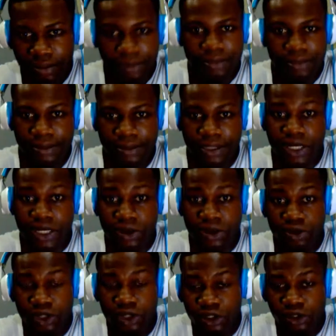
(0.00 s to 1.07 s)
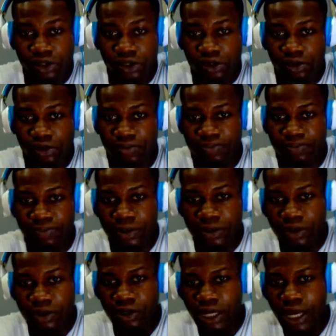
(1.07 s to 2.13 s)
they wouldn't
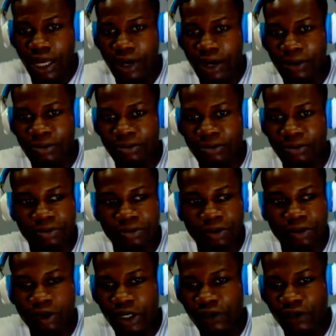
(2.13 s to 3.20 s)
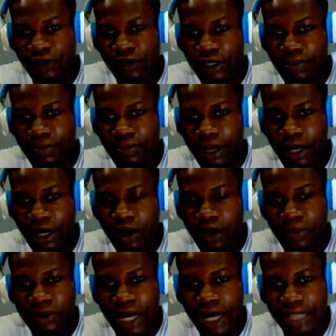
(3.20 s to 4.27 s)
go in for the
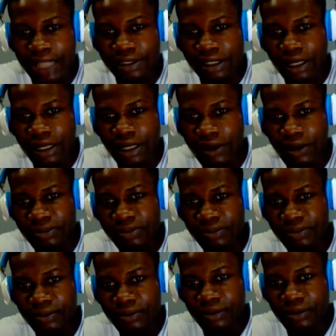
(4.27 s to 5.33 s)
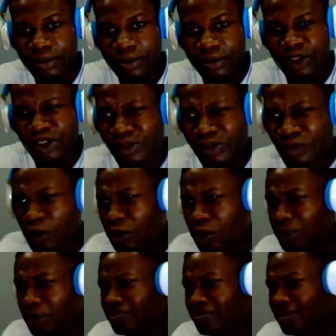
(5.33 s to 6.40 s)
copyrights. Just for
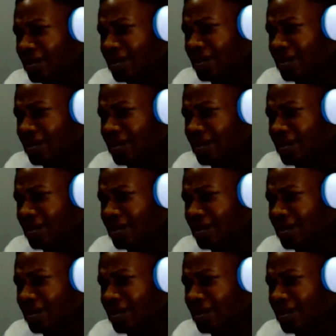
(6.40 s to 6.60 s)
I played